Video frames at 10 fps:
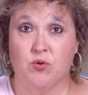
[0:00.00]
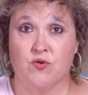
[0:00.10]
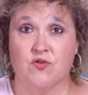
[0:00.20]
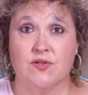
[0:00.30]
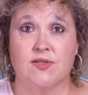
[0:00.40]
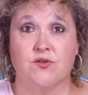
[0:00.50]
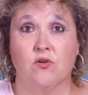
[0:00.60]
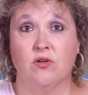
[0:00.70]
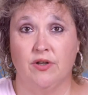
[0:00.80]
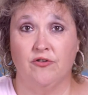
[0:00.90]
persons or
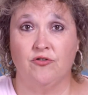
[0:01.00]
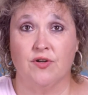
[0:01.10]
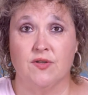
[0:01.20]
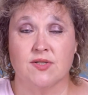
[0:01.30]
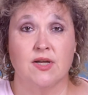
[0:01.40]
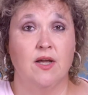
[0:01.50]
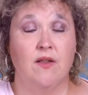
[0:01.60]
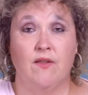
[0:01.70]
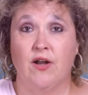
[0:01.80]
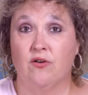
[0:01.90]
clinicians
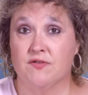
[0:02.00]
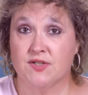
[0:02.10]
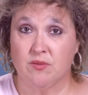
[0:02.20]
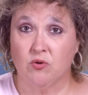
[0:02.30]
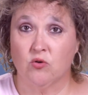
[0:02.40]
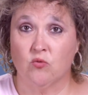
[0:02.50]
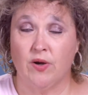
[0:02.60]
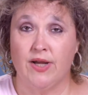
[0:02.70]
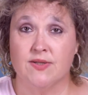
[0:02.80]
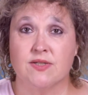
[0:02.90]
that are of similar
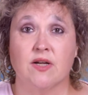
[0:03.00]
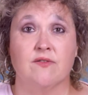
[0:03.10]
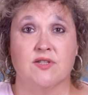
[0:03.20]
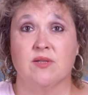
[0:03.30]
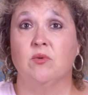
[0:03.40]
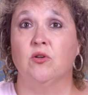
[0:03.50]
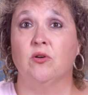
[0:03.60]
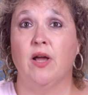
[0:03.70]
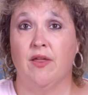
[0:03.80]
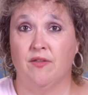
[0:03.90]
race, of
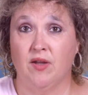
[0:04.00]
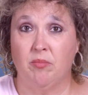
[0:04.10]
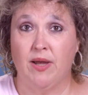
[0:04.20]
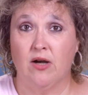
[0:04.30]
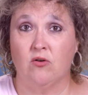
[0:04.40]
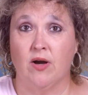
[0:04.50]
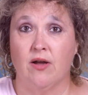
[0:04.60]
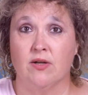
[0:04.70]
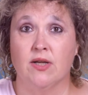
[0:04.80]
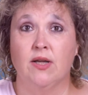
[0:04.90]
similar ethnic
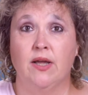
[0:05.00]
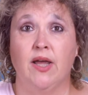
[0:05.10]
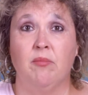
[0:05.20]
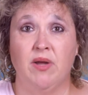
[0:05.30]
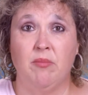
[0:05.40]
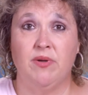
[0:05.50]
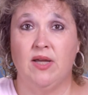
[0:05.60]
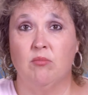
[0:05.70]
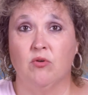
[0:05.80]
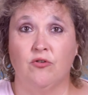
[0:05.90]
background, and may
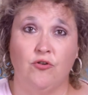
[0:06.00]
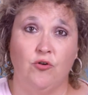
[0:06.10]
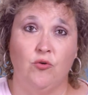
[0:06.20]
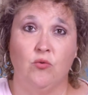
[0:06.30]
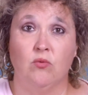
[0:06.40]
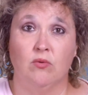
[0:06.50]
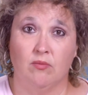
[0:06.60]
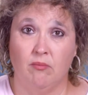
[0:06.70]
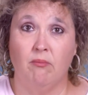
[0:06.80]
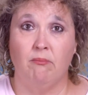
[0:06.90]
be able to
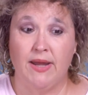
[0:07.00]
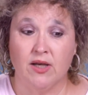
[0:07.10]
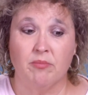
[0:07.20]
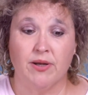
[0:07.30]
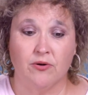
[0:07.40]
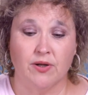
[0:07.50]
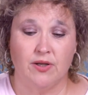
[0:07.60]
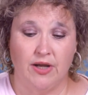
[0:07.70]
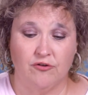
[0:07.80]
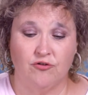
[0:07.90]
make a better
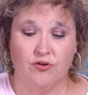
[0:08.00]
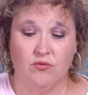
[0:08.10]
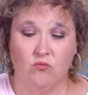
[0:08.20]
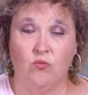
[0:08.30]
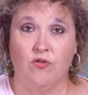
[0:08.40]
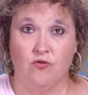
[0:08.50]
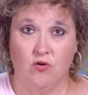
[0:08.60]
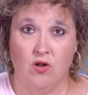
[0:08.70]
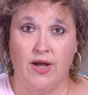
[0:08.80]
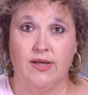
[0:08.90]
connection with your
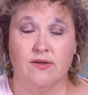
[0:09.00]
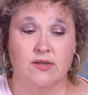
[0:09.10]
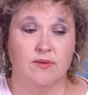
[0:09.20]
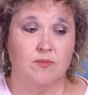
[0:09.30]
client.